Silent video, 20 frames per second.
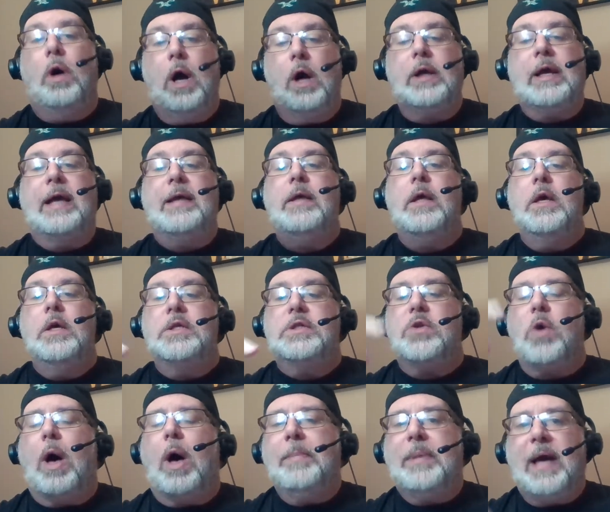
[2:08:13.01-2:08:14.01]
Okay. So
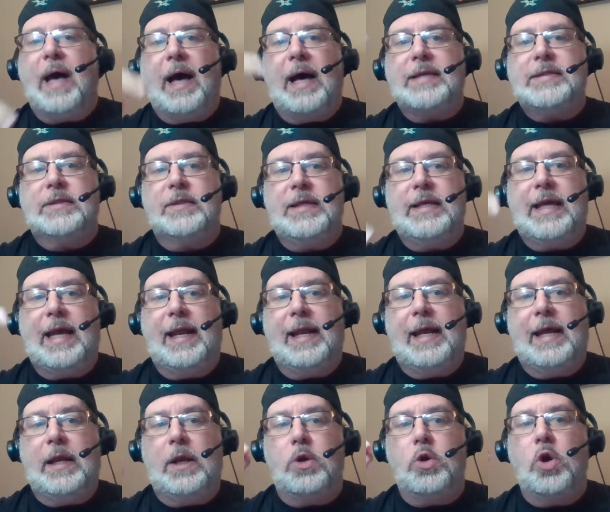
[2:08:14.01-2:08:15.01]
I'm constantly
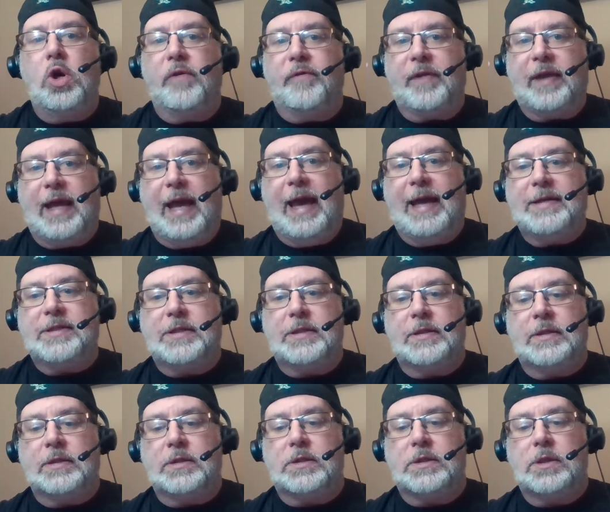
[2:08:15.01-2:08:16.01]
getting
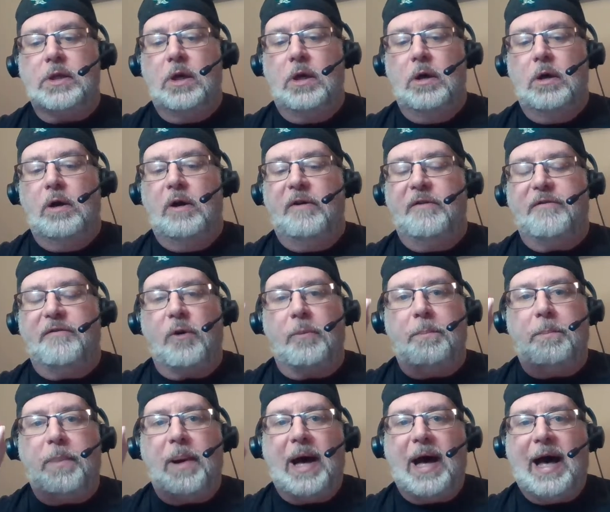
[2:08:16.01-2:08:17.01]
notifications for
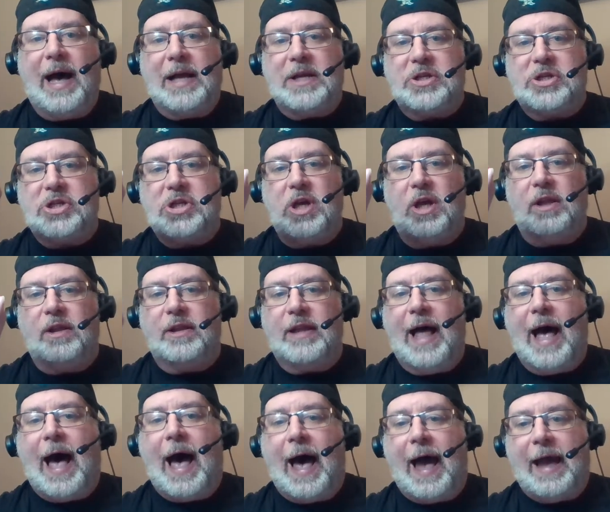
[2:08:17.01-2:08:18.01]
Posh
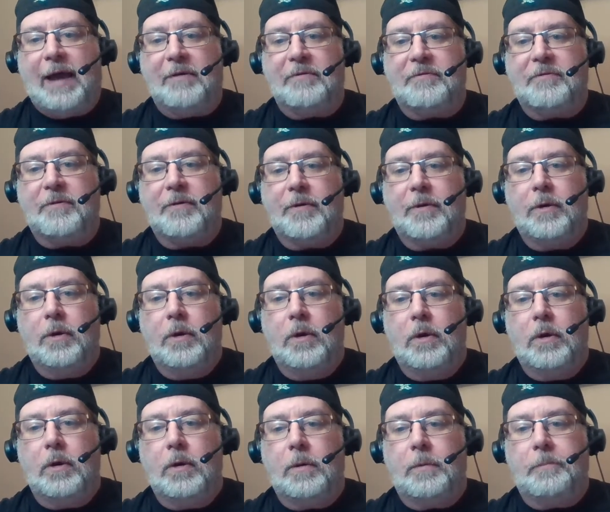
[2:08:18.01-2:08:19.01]
Live,
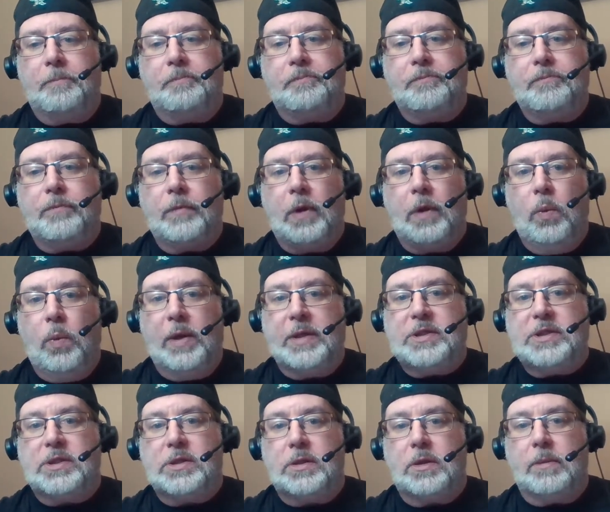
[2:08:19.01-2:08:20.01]

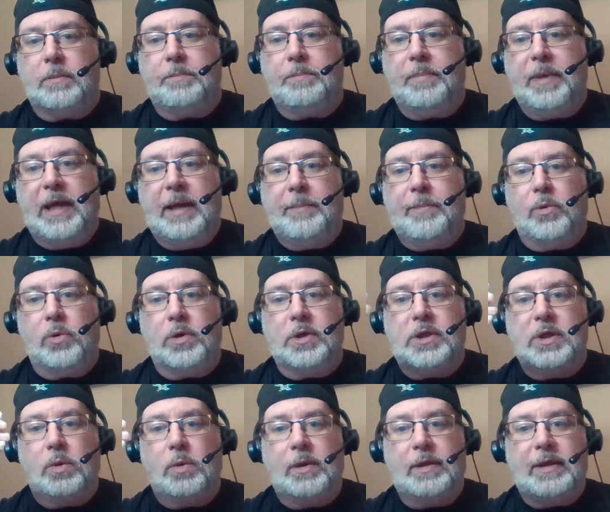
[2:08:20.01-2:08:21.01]
which people are
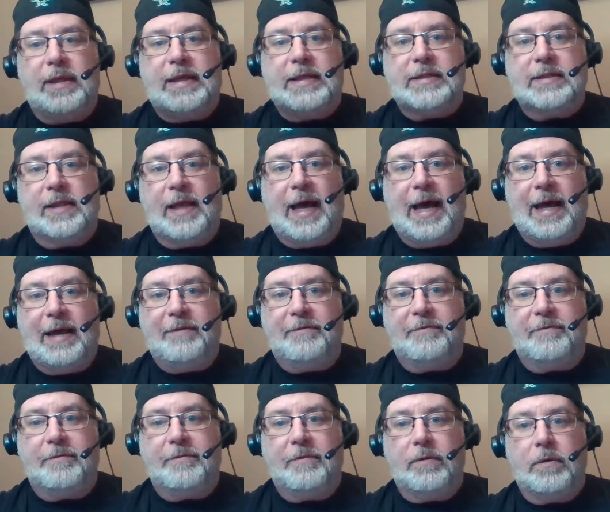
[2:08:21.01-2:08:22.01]
doing these
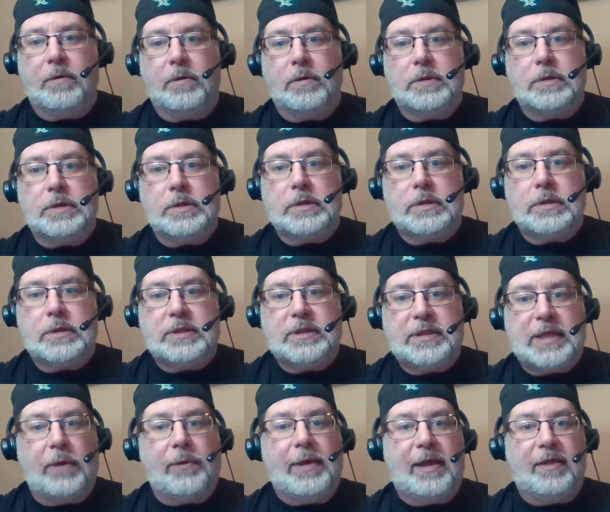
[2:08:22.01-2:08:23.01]
live
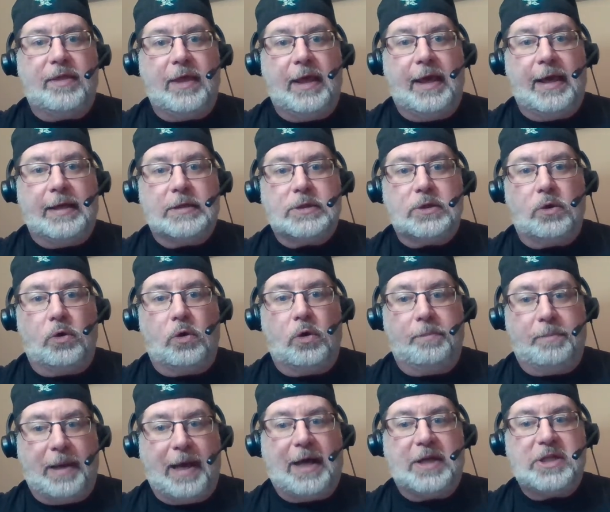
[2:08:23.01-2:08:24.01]
selling things on
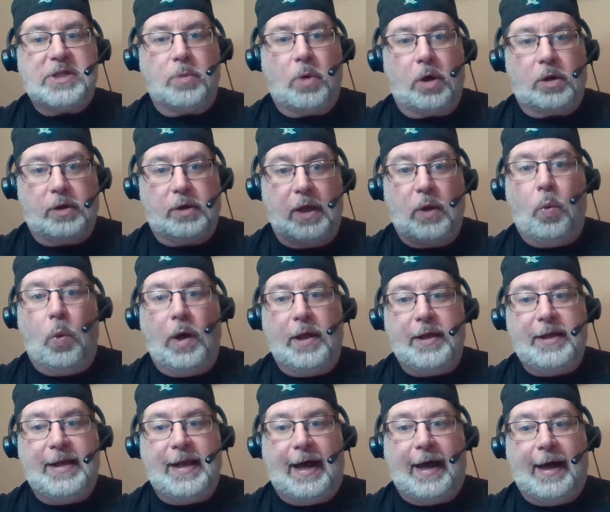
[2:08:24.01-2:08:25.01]
Poshmark, like
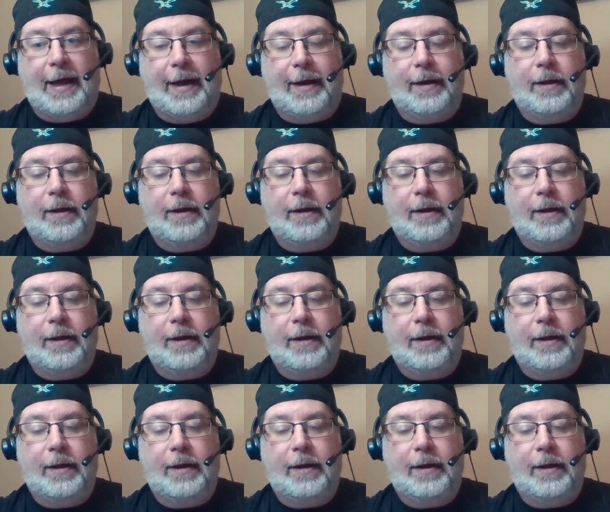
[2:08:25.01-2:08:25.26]
whatnot.